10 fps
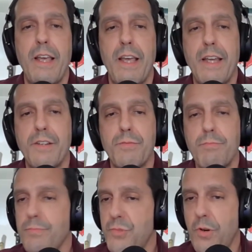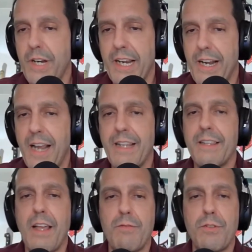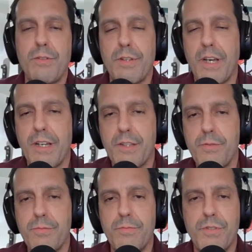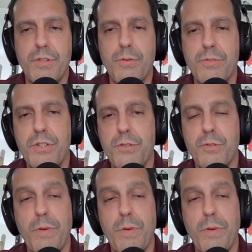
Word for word: and joining at any level uh, you so choose.